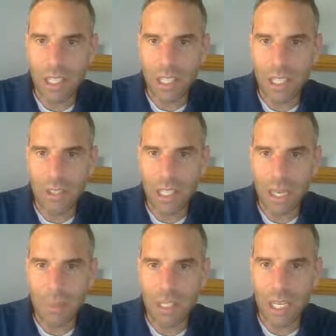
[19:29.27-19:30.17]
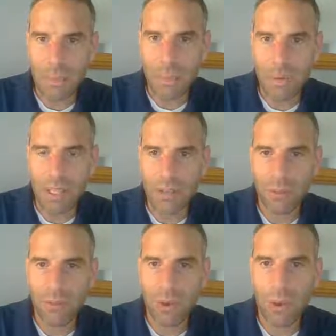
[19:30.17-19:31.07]
And there's another tab stop
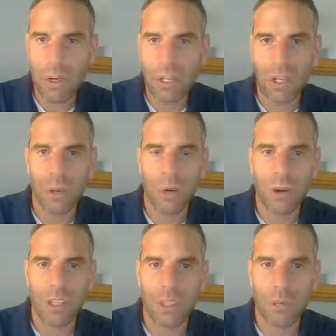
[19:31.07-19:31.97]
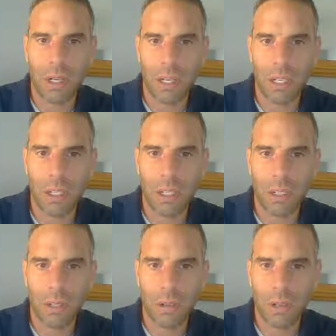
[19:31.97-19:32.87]
at the 4 1/4 inch
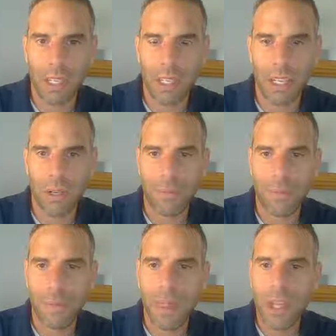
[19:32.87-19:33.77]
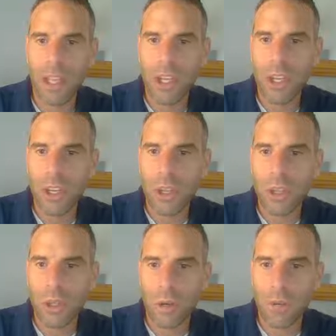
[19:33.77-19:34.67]
mark right there.
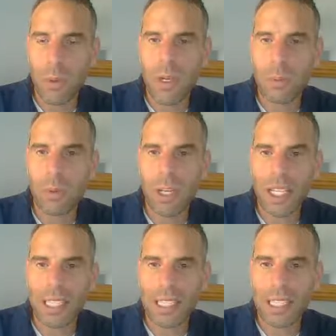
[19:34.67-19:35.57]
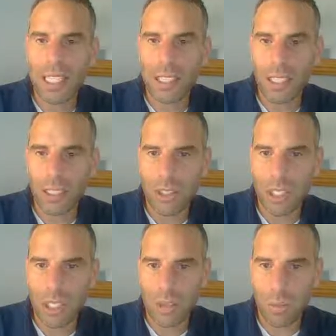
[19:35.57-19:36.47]
So if we want to put a
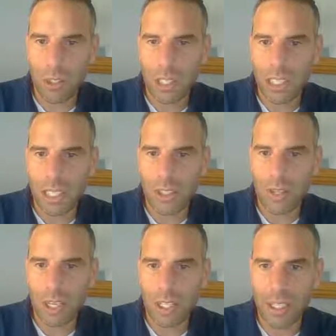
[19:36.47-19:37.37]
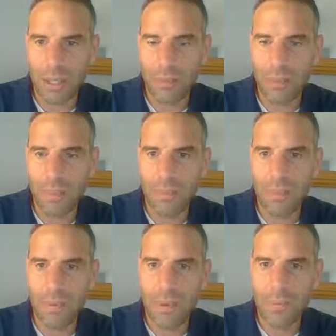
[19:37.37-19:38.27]
leader, you'll see this word leader right here.
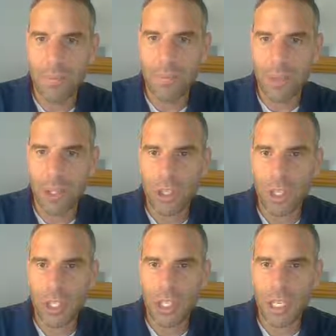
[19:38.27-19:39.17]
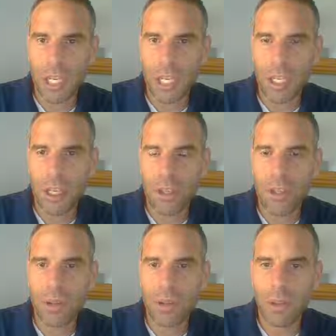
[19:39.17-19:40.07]
You'll click
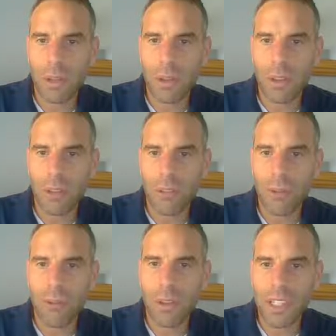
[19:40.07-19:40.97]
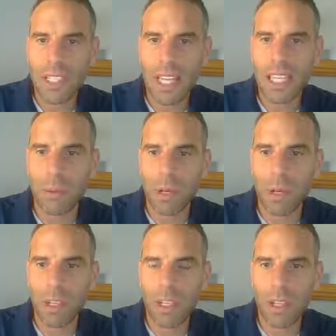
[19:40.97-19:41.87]
on the
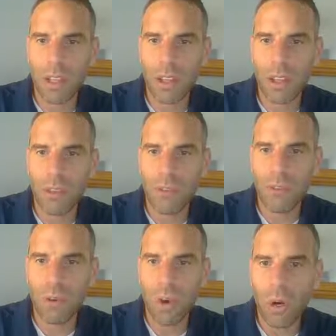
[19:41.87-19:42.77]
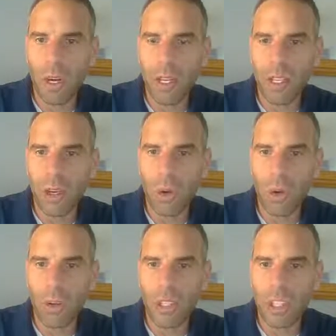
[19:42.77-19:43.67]
second one, the 4
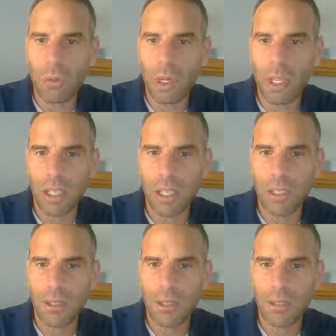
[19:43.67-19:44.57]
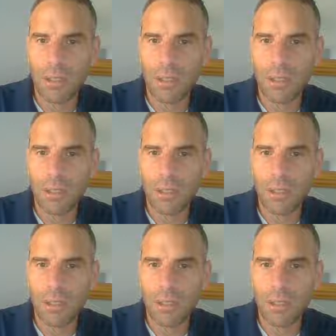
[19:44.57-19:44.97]
1/4 inch mark,